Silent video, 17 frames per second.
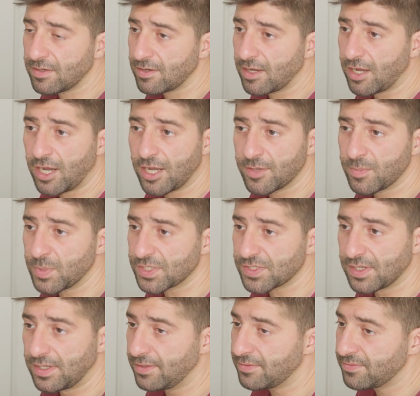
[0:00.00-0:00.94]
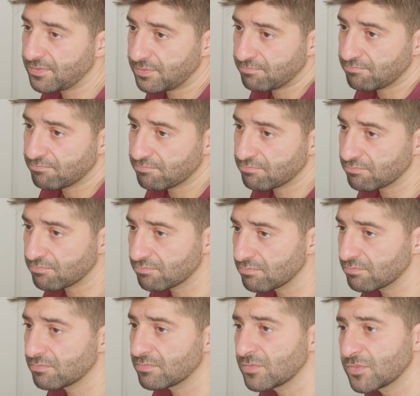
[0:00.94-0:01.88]
I myself
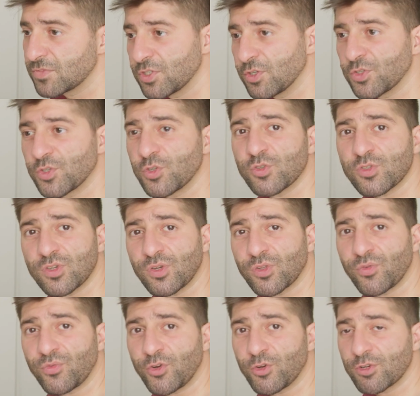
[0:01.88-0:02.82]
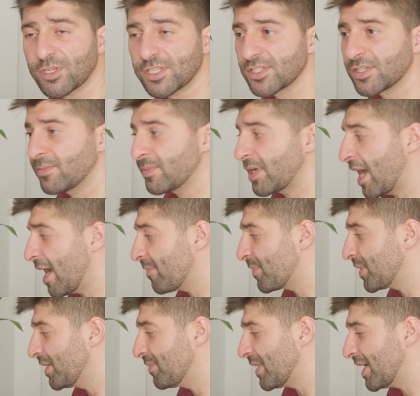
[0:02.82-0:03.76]
don't use autofocus. I'm a
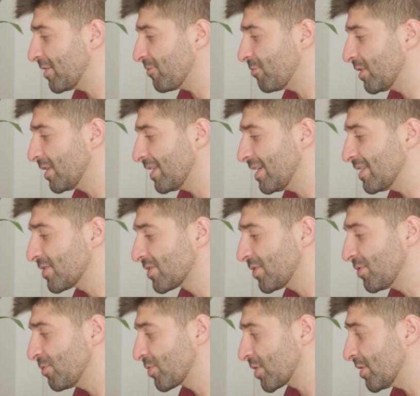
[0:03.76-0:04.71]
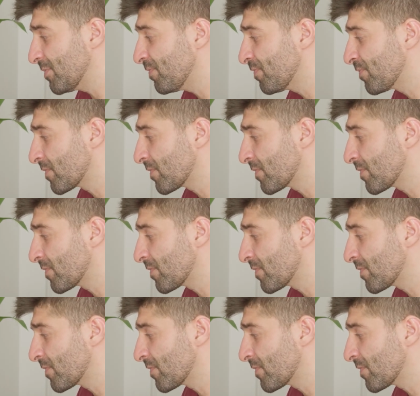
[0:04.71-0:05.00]
happy manual lens user.